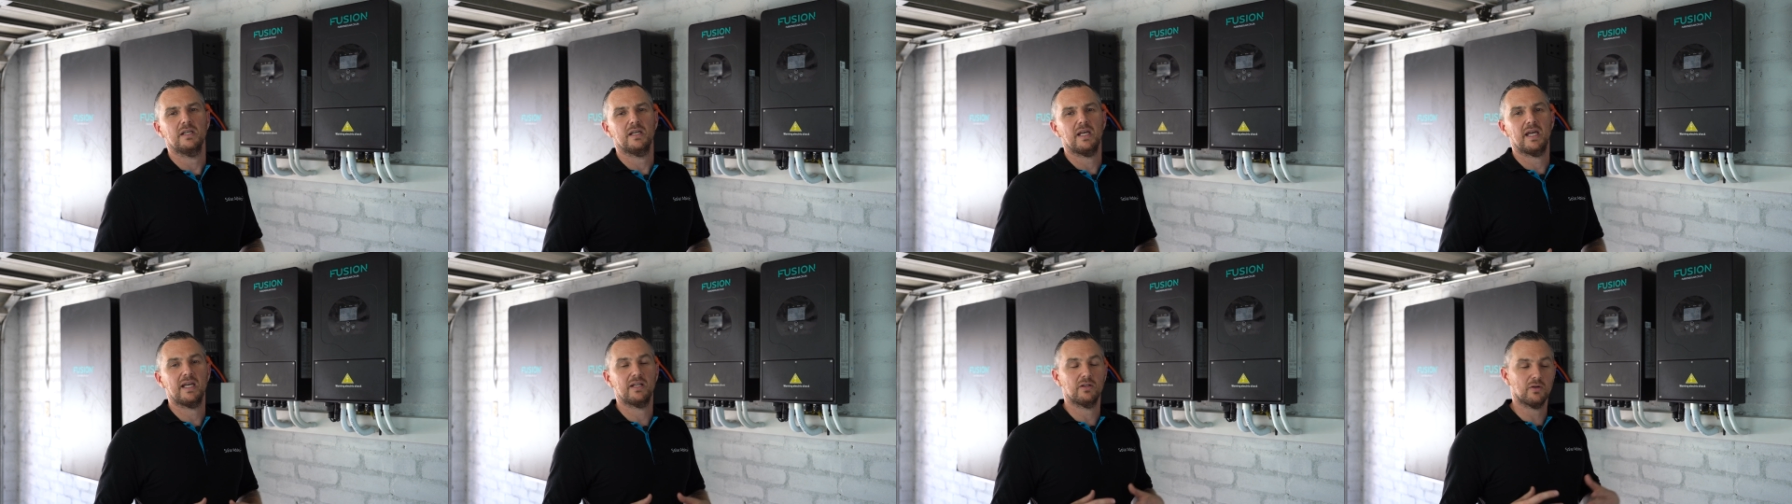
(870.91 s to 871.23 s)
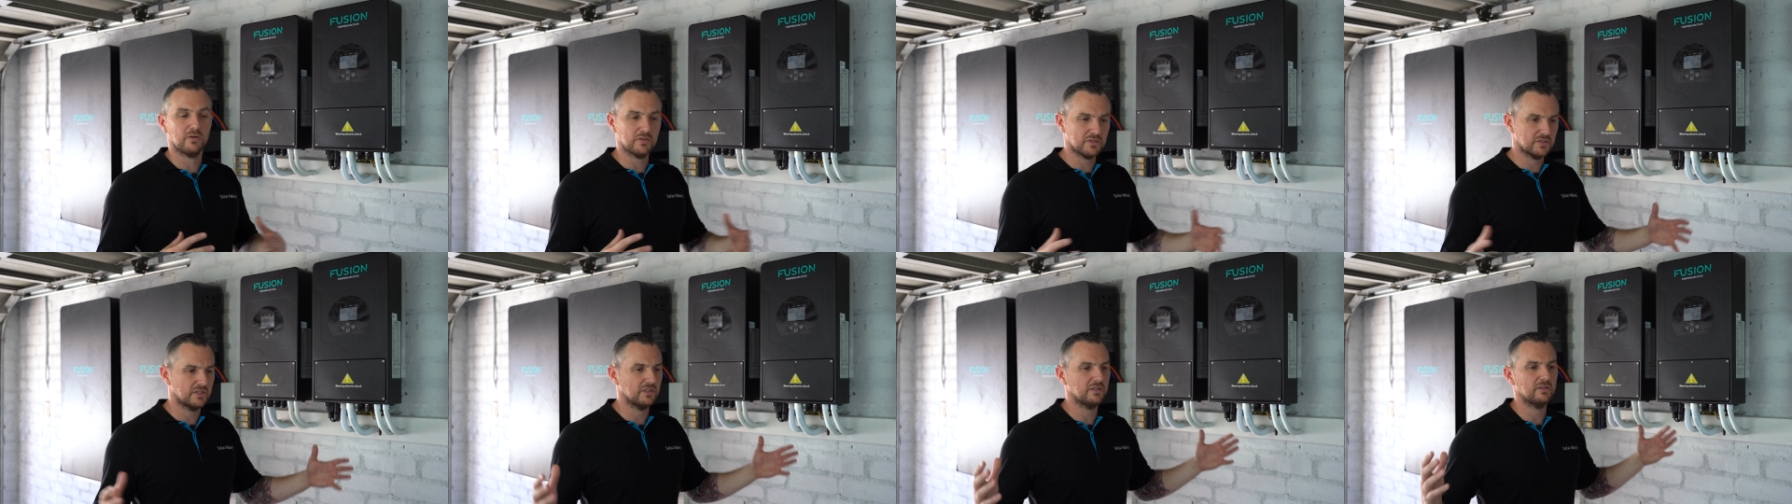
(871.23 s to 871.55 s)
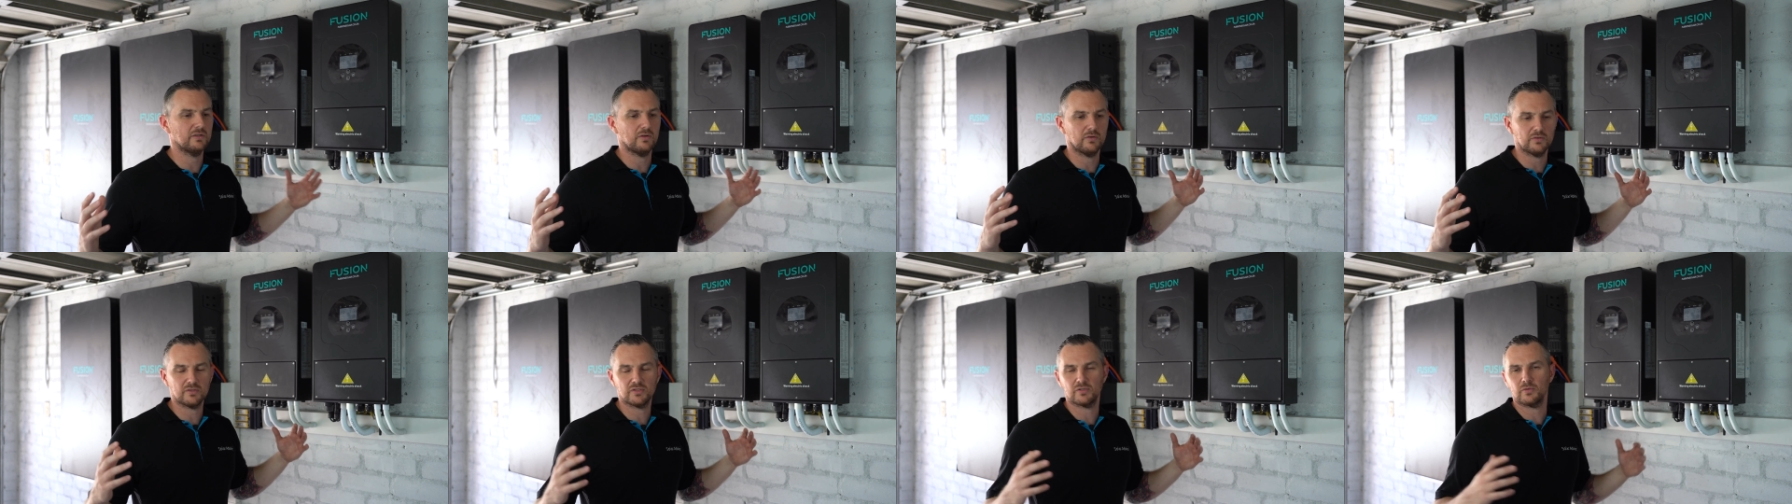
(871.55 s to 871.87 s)
and also,
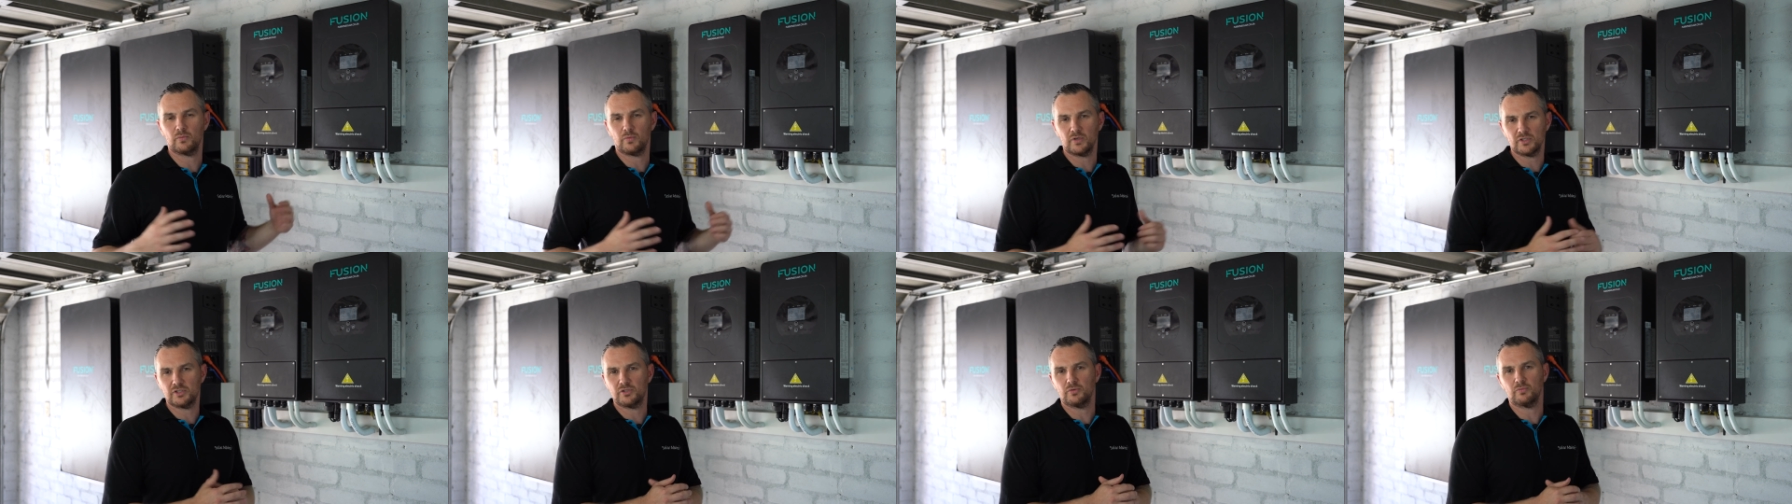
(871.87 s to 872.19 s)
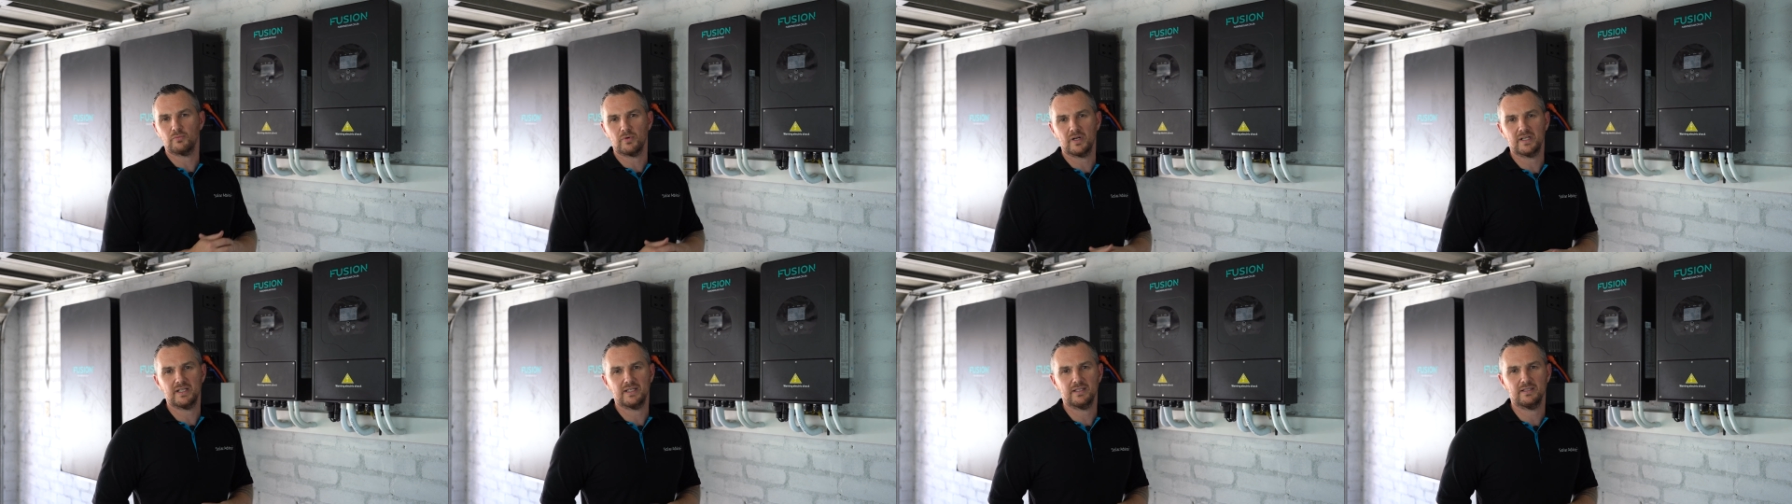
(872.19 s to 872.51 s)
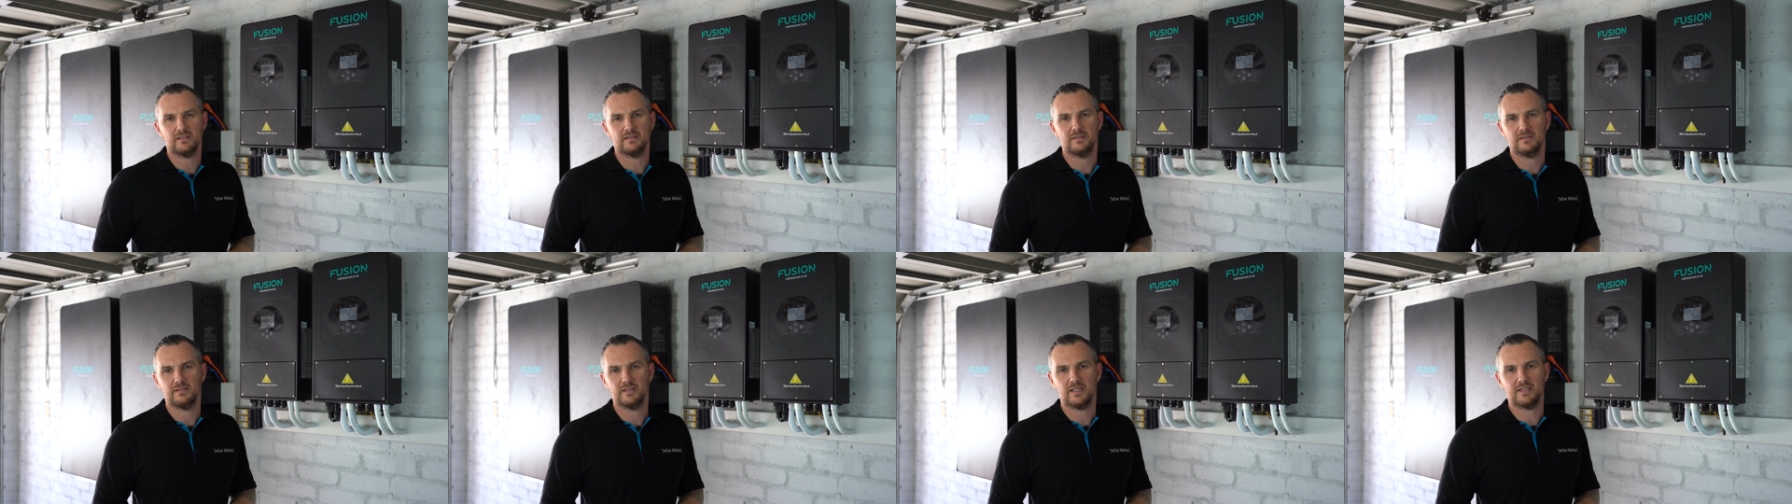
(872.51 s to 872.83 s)
also what you're running